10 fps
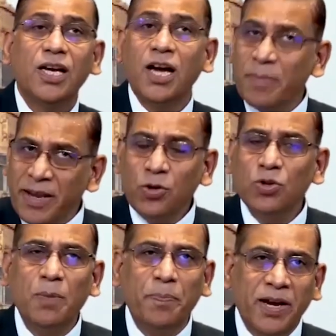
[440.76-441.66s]
Coming
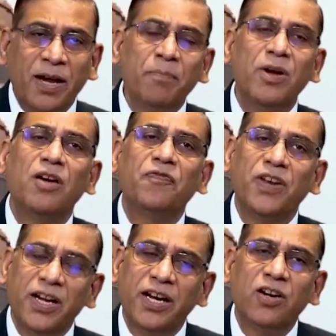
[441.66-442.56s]
to the preamble
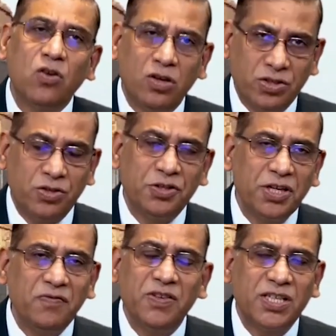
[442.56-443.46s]
of Indian
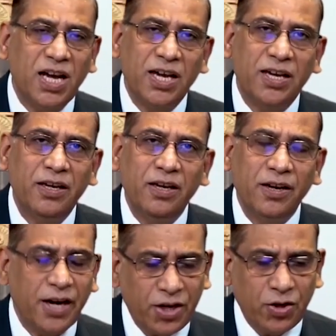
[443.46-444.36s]
Constitution, which I
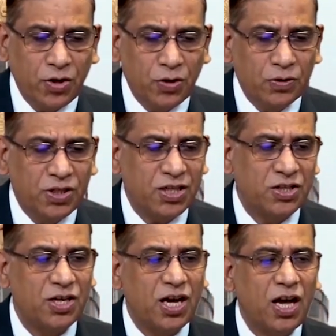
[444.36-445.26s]
read to you
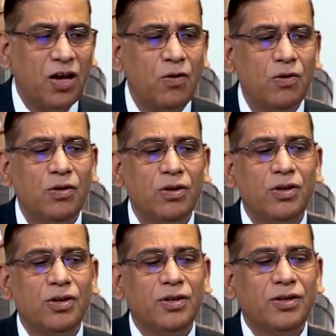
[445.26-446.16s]
just now,
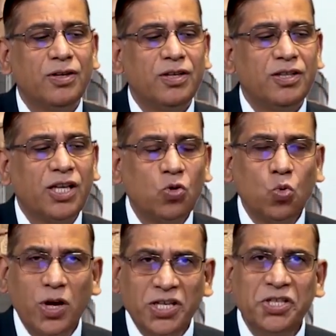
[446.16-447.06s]
the
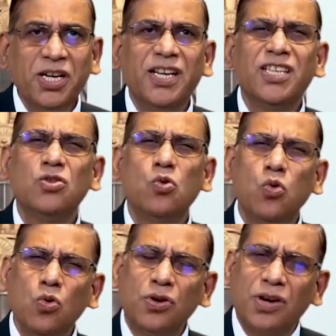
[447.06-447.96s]
question is
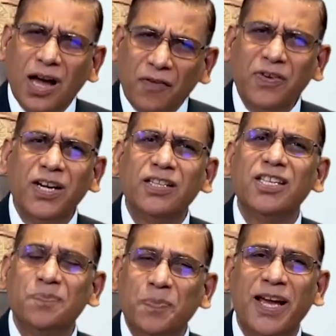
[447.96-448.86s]
who drafted
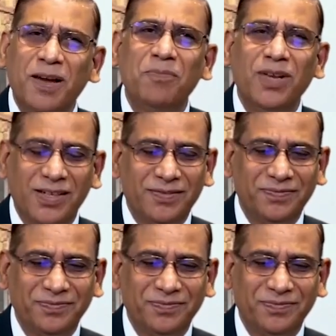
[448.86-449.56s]
this preamble?